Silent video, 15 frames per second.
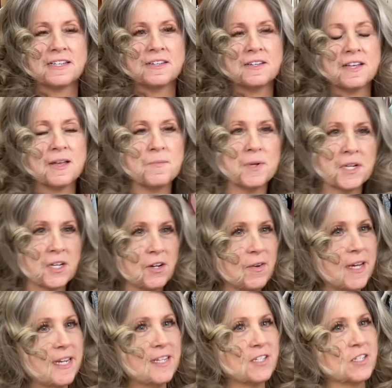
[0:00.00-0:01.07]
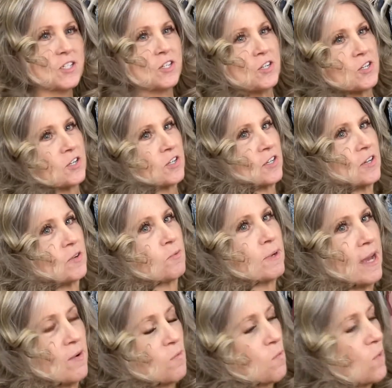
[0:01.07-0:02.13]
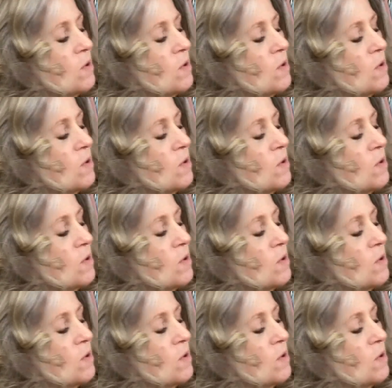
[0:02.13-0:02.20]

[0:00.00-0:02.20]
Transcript: I'm going to go ahead and just turn it around one